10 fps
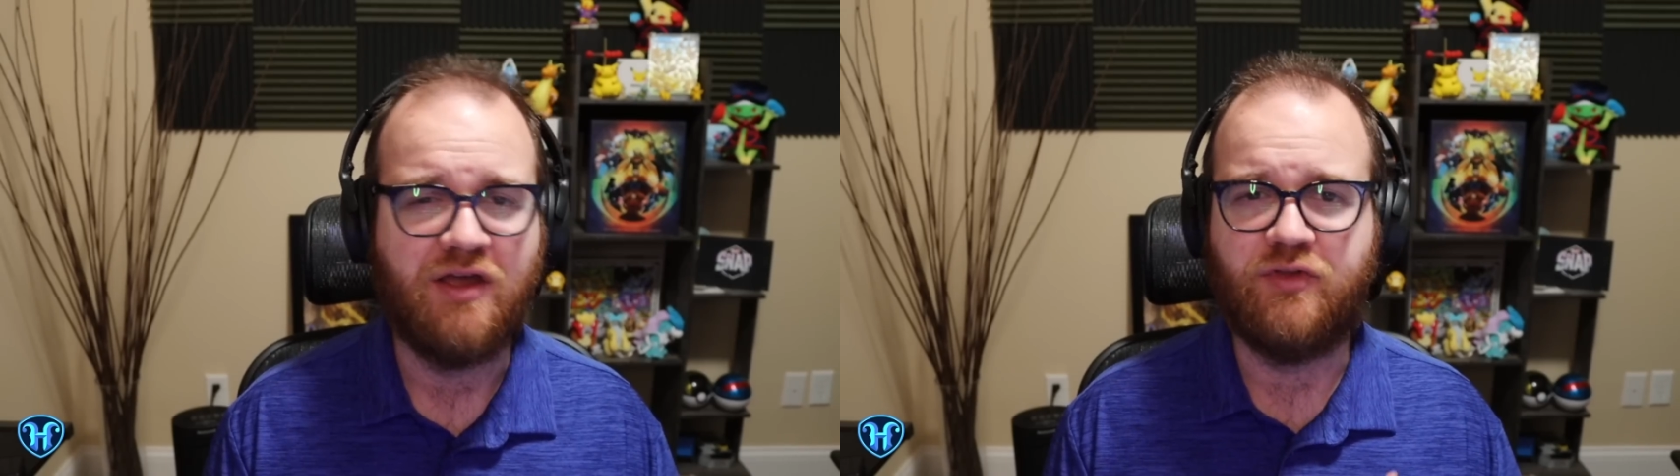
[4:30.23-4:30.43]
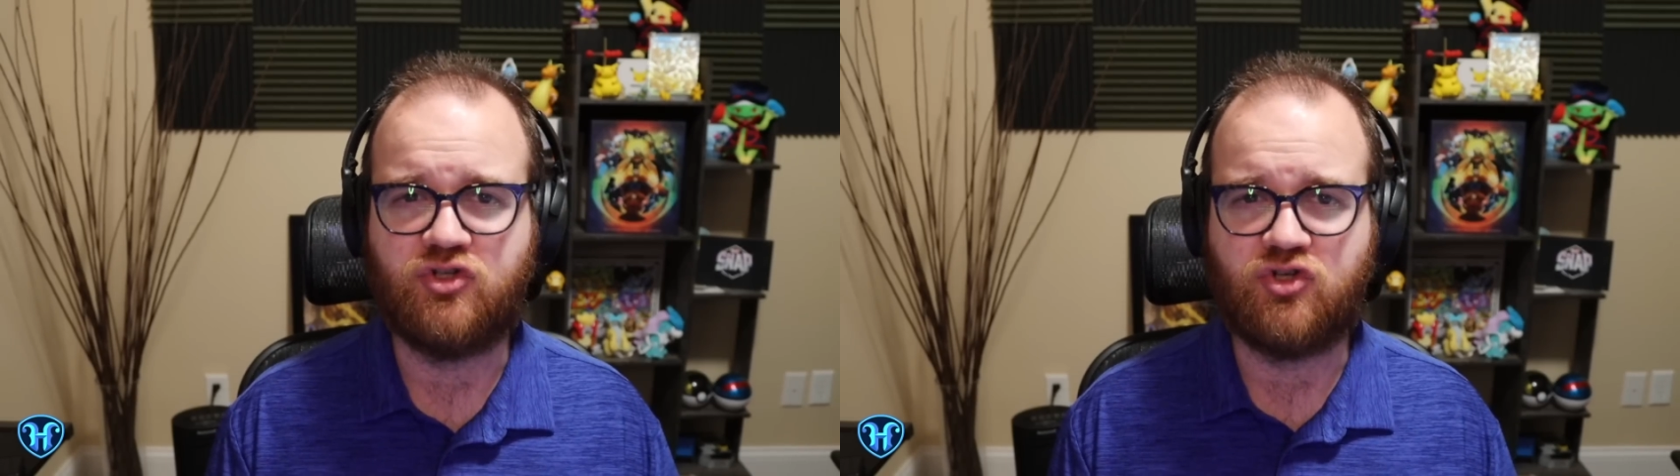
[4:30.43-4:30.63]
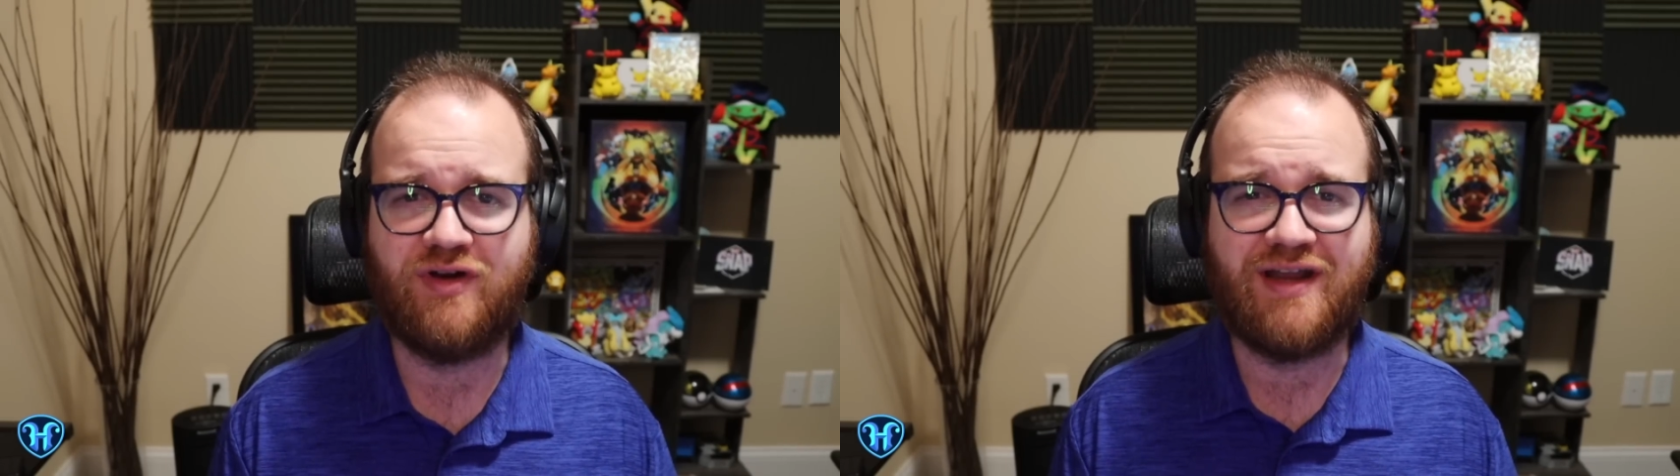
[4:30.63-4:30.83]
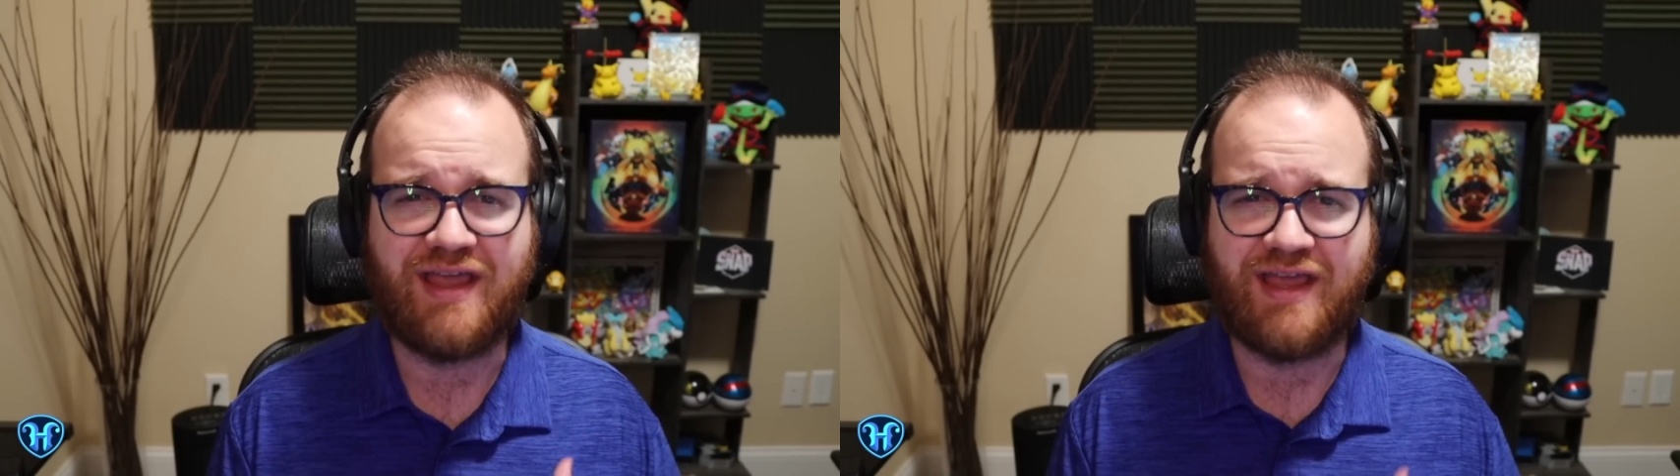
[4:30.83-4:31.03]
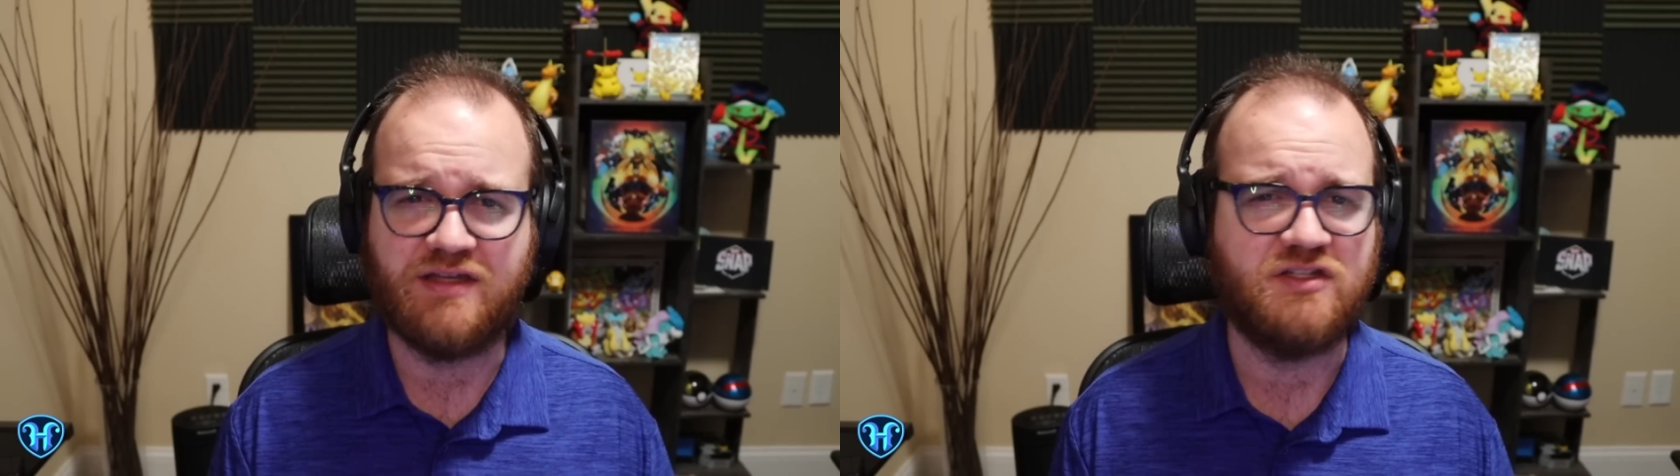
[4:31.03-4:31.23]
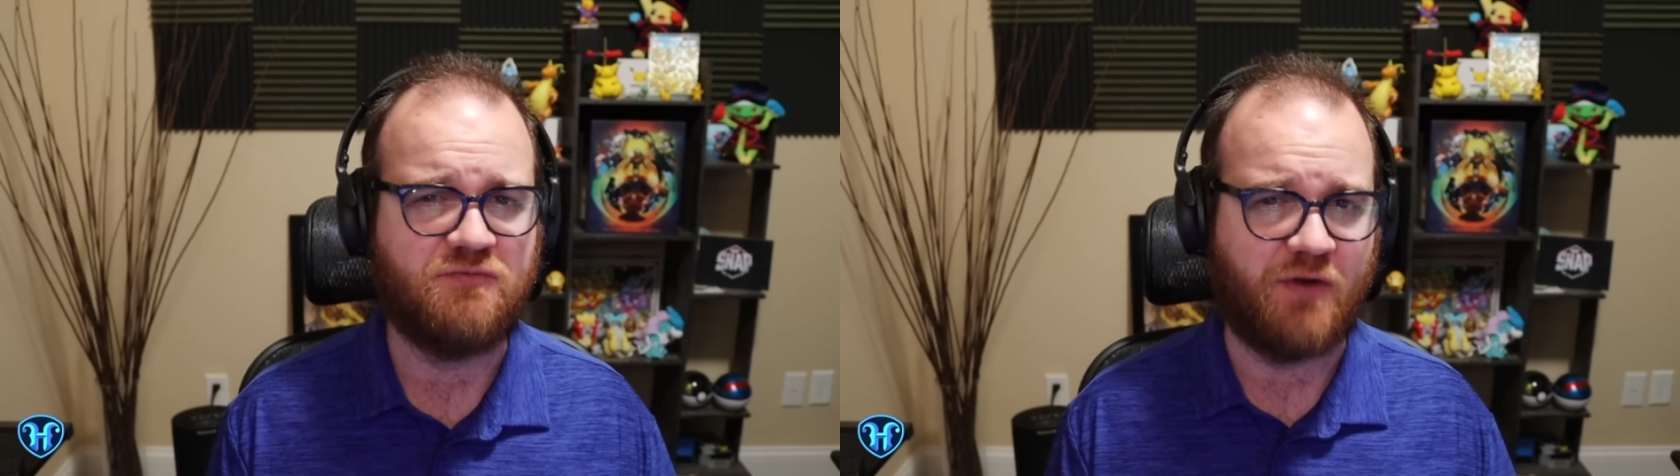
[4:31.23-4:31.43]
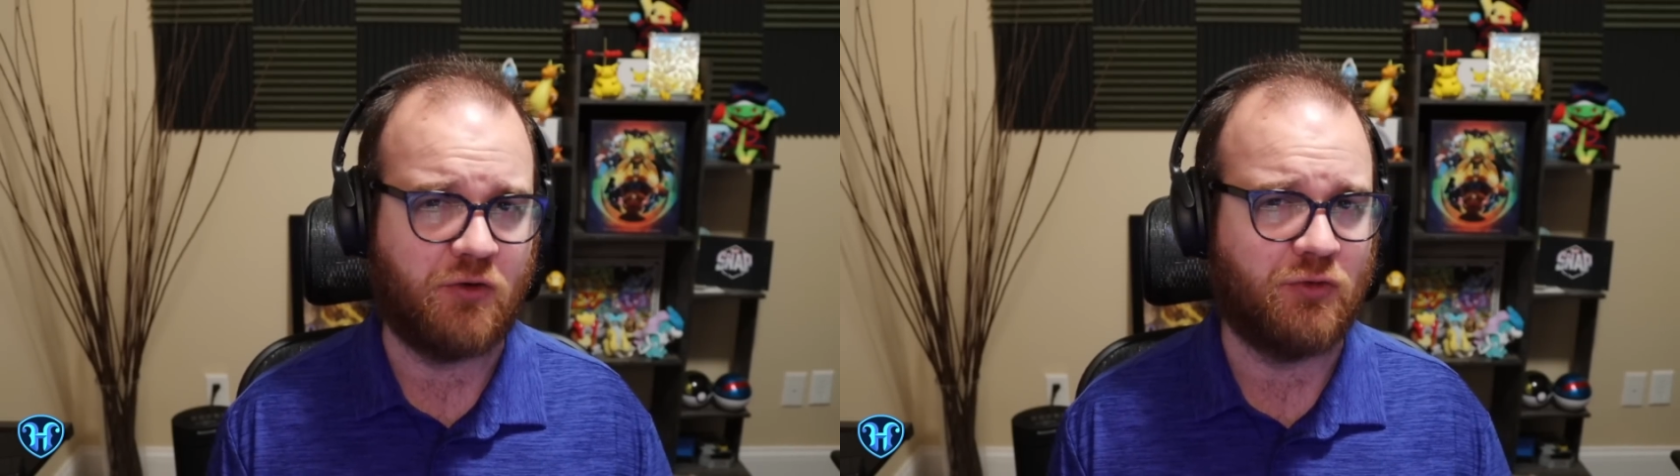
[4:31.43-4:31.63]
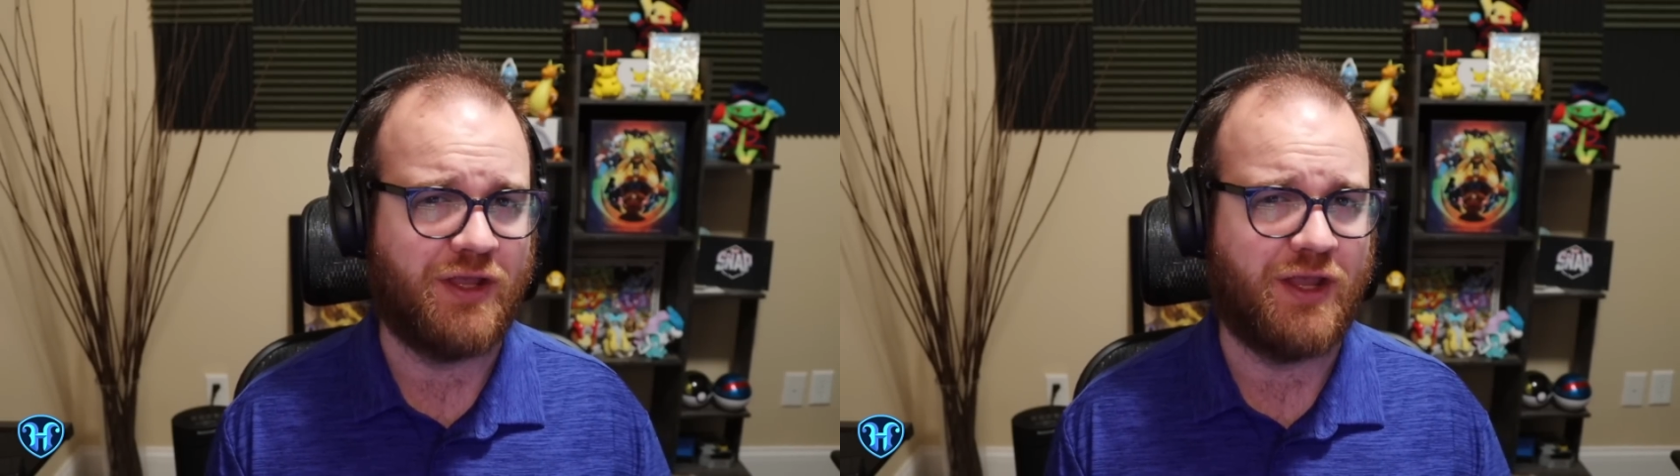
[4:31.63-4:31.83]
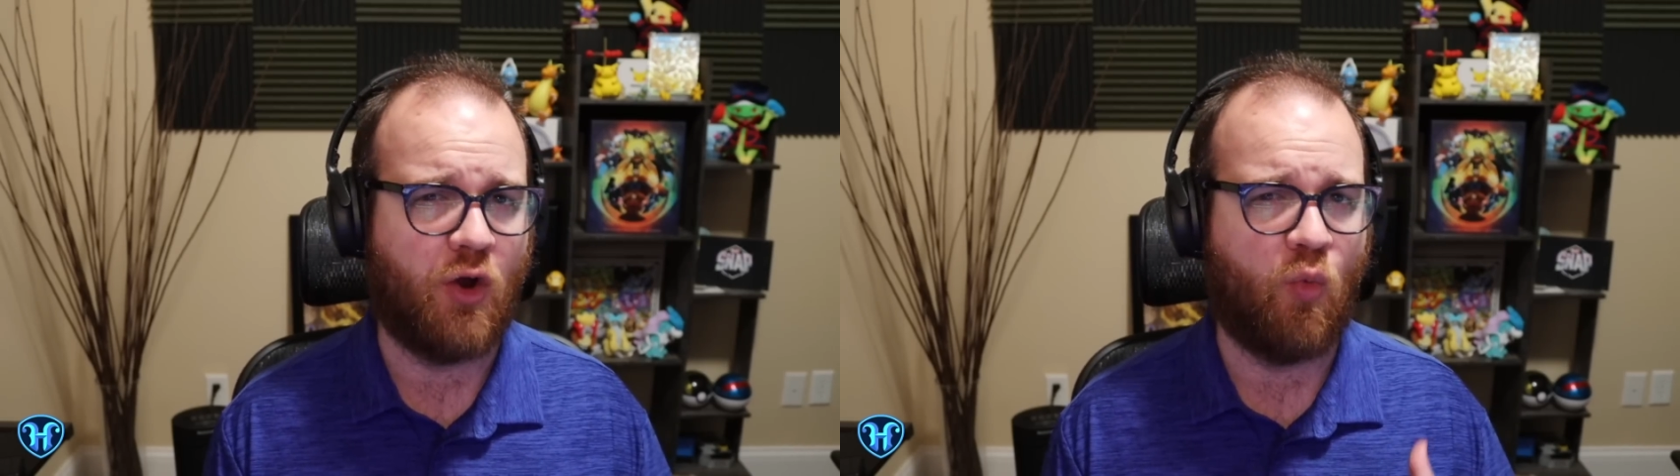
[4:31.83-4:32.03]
the Shuri deck is fairly